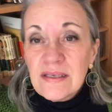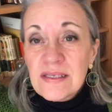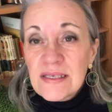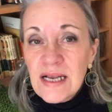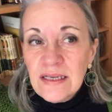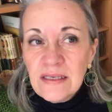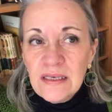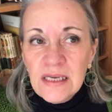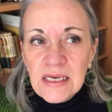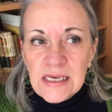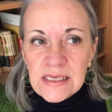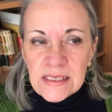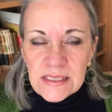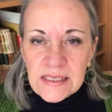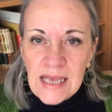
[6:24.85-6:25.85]
Sun
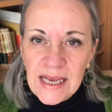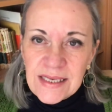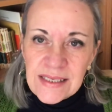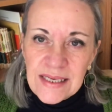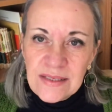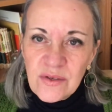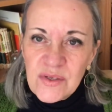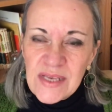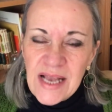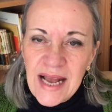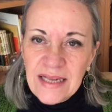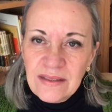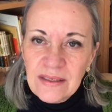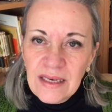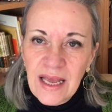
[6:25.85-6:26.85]
sextile
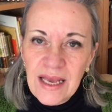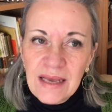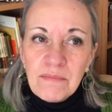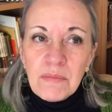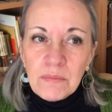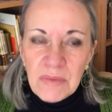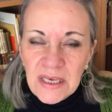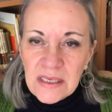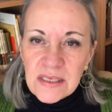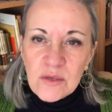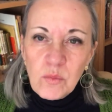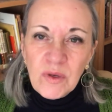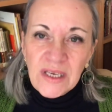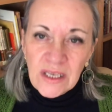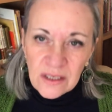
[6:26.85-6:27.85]
Saturn means
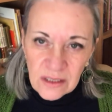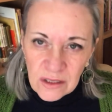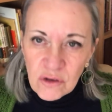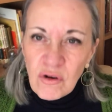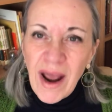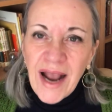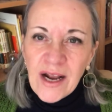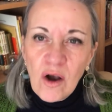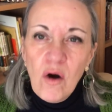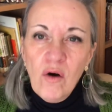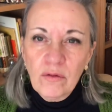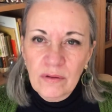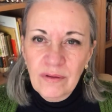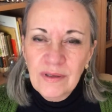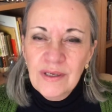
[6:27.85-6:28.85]
we can crack
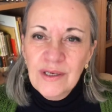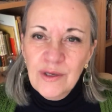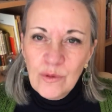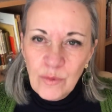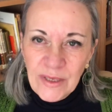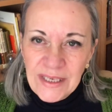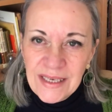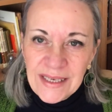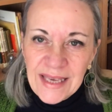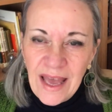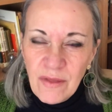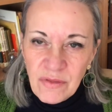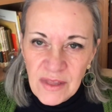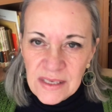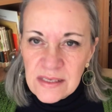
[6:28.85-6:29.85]
on, we can
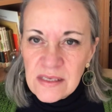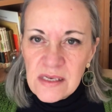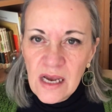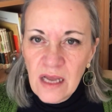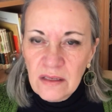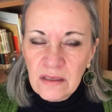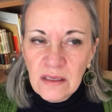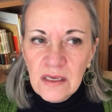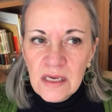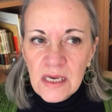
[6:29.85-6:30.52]
get things done.